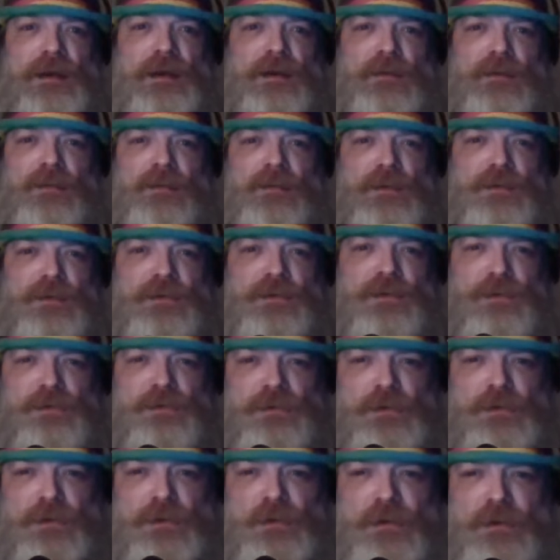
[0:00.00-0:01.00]
was just
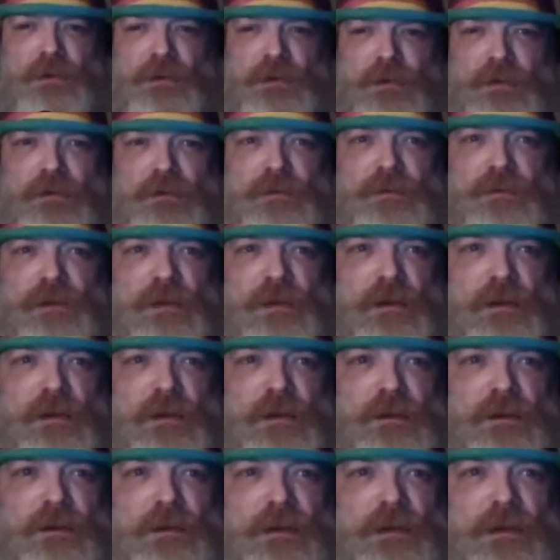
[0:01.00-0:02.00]
taking a
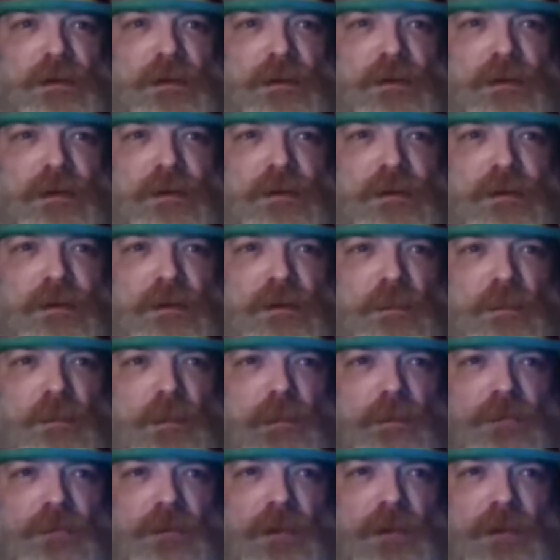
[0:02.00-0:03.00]
look at the
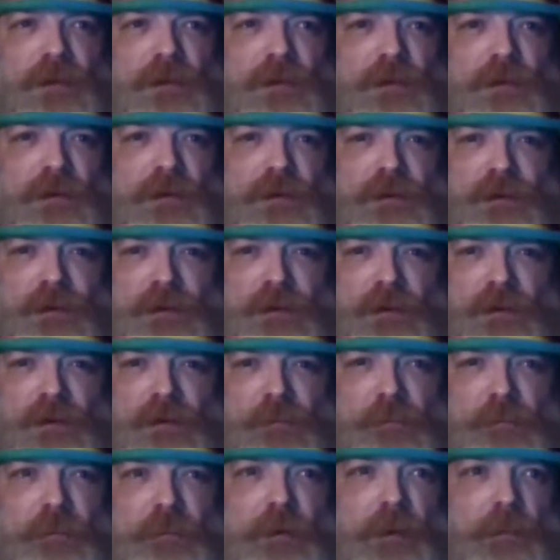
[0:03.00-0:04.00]
website, and
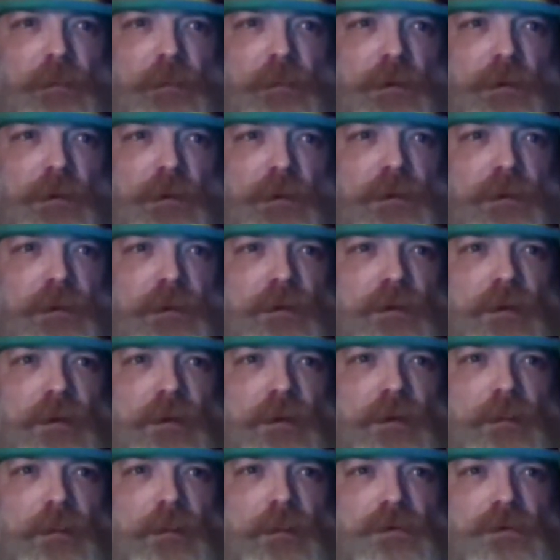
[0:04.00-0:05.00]
I'm
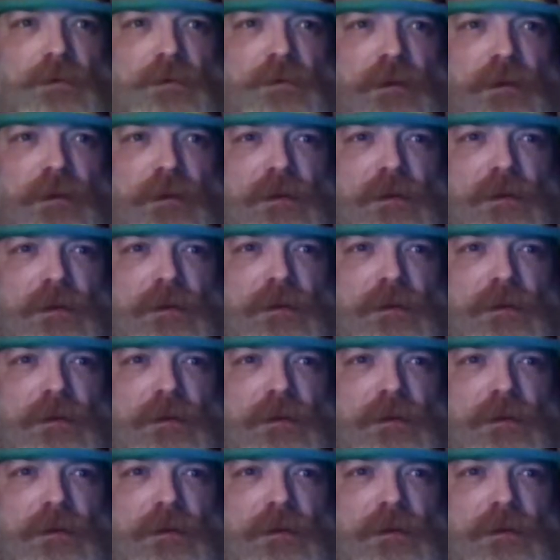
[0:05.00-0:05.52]
gonna share that